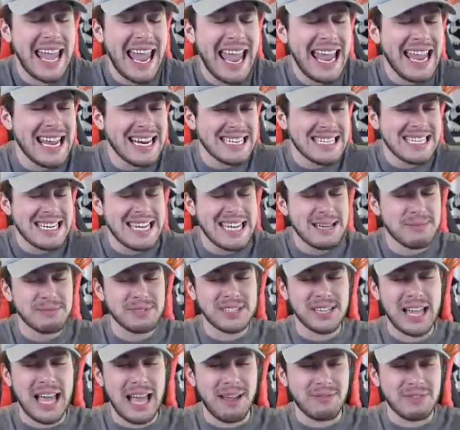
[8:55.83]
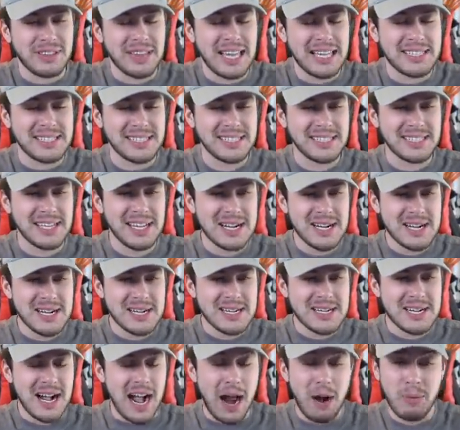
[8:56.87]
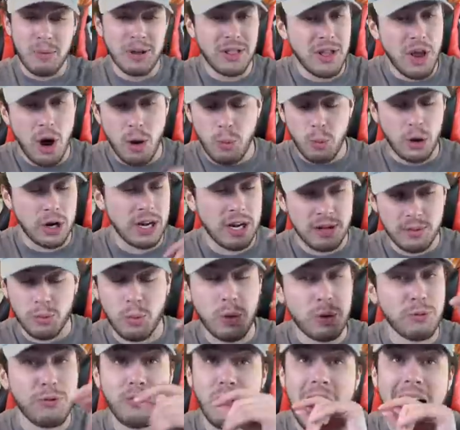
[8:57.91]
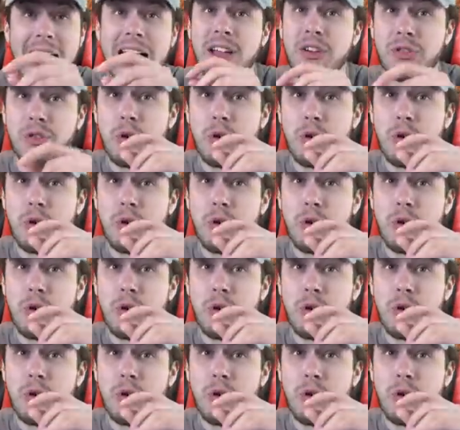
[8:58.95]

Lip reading: 8 teams left. I really hope we're flying